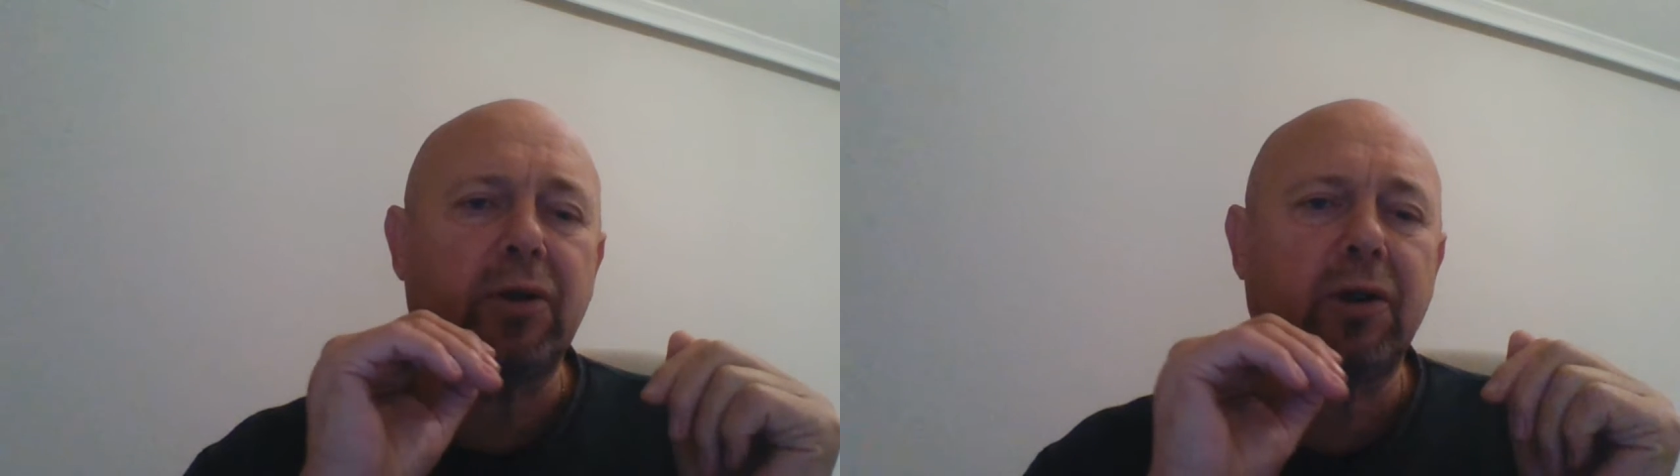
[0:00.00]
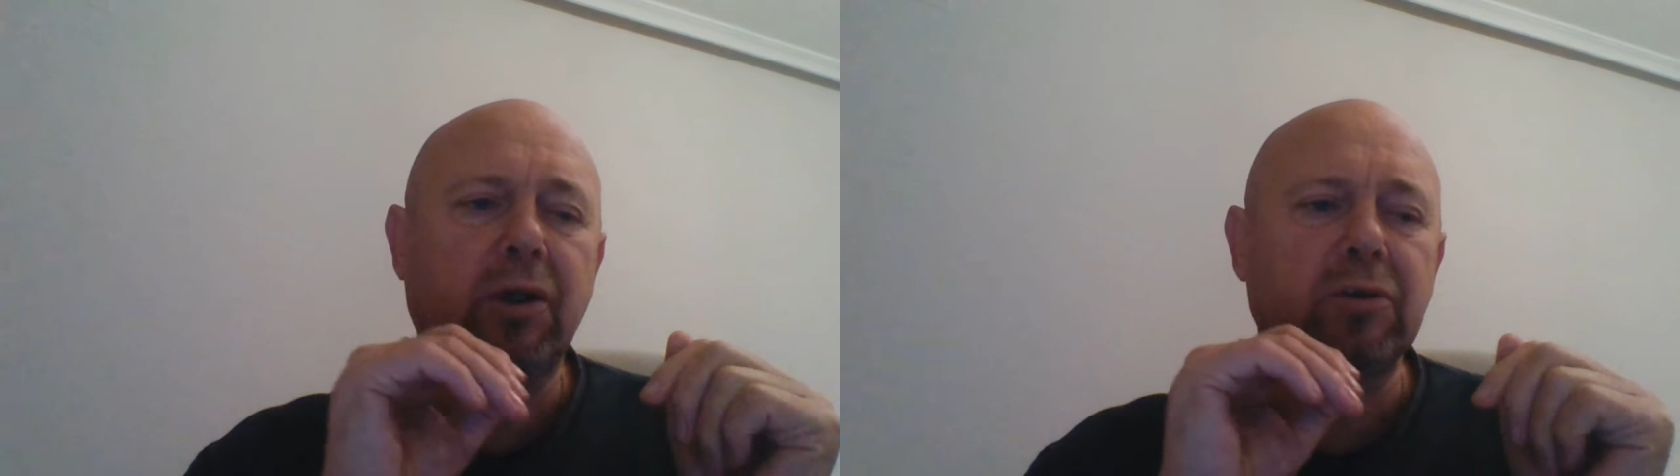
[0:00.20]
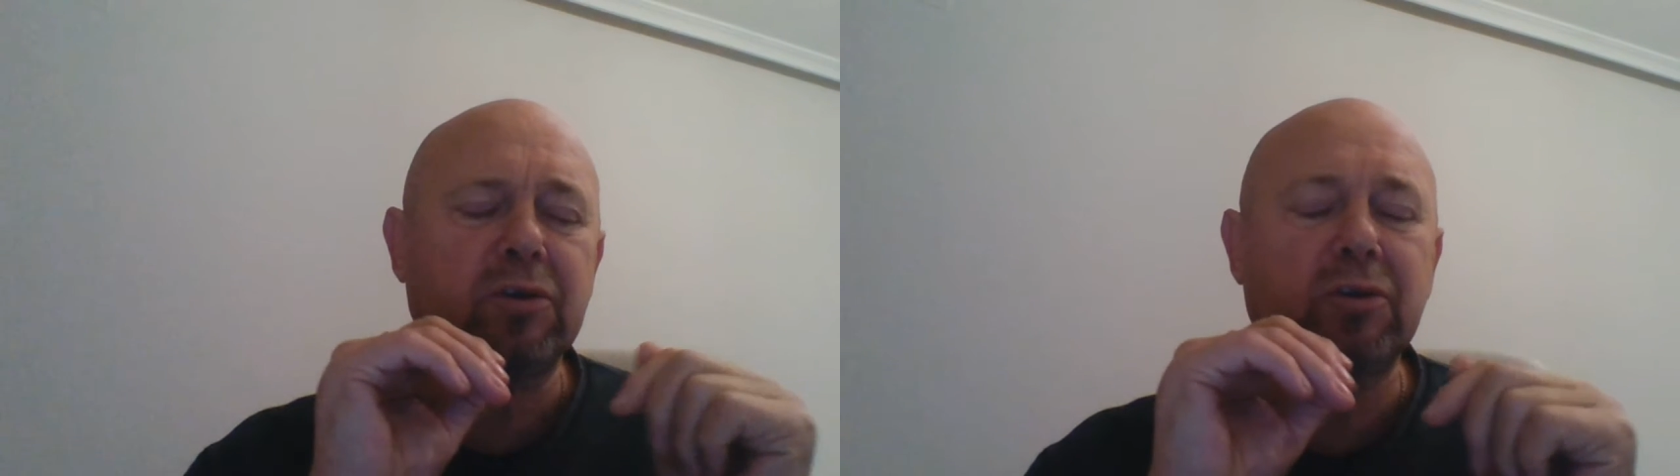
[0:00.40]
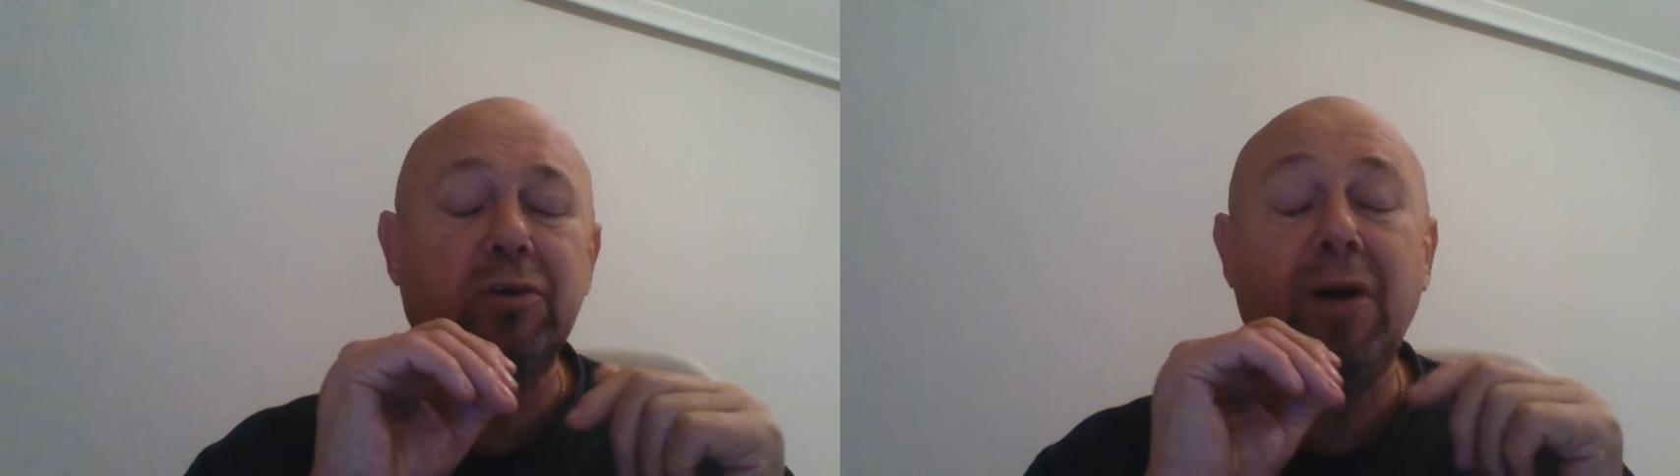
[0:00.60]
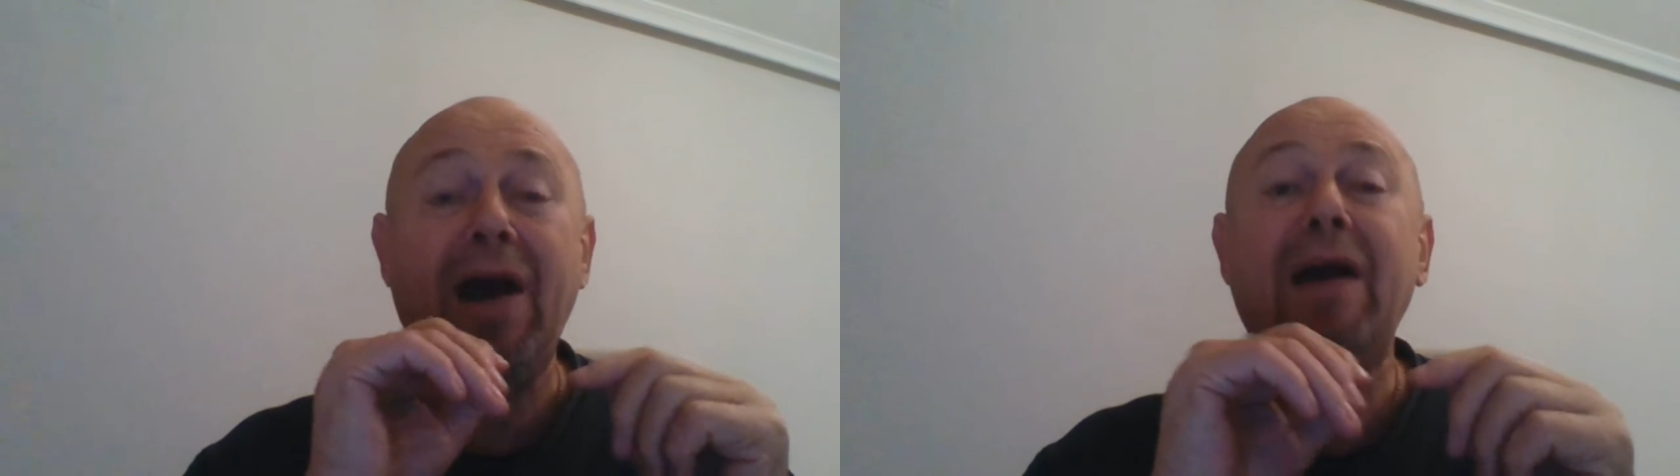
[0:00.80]
goes
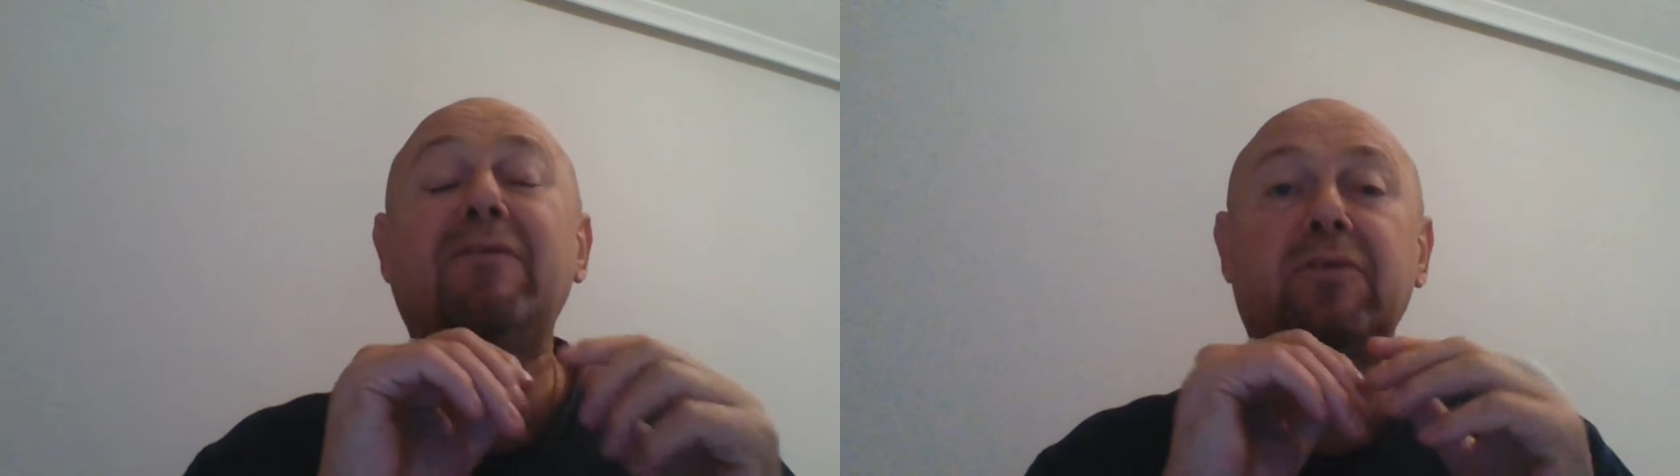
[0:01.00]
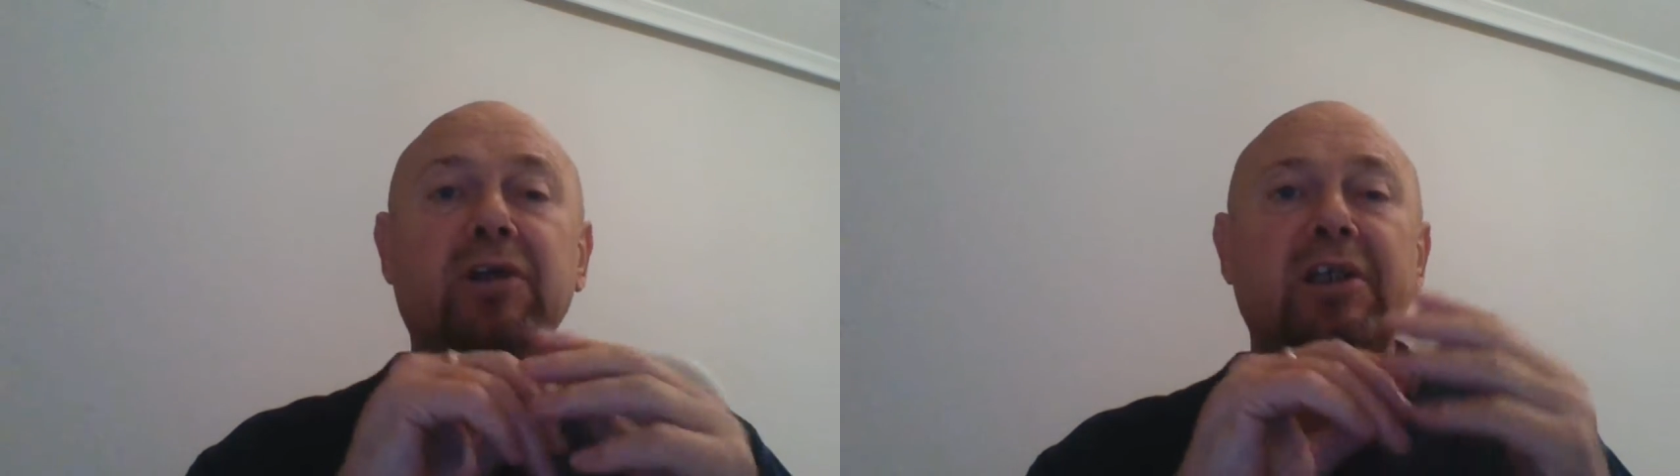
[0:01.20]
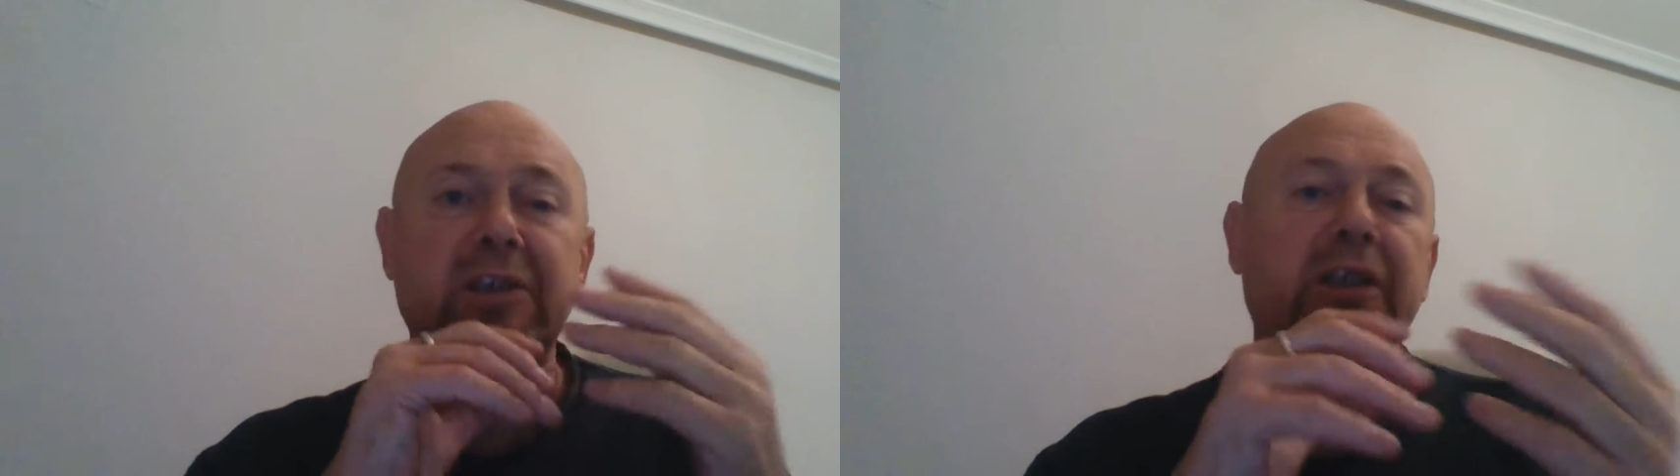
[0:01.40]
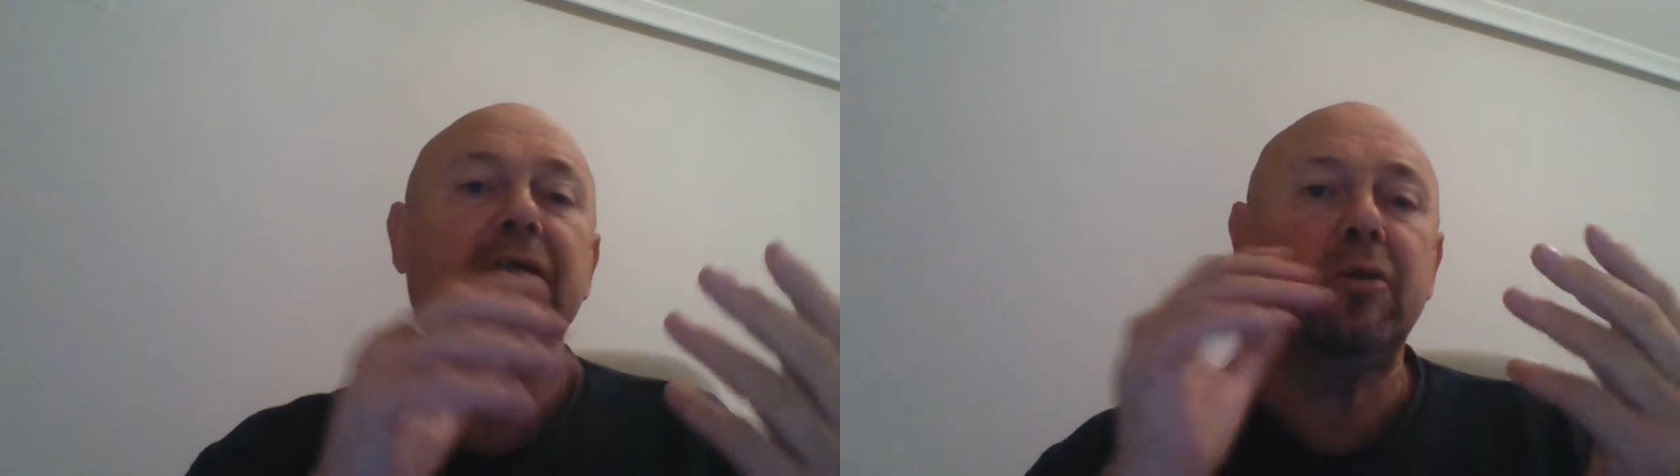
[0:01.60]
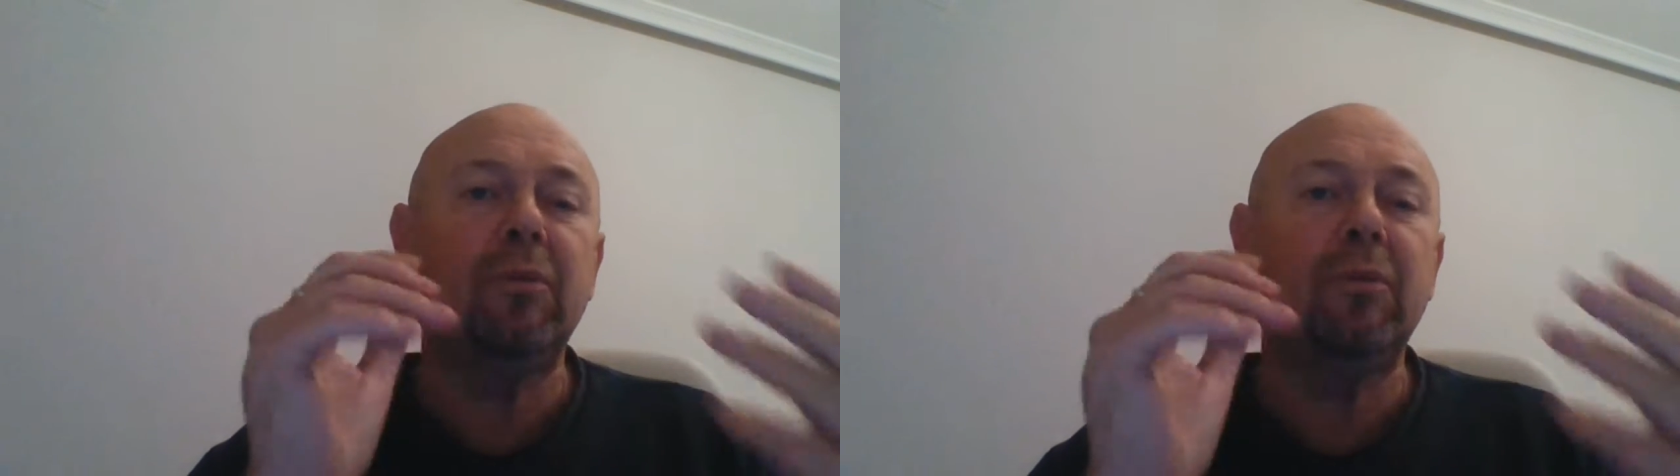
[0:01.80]
through every single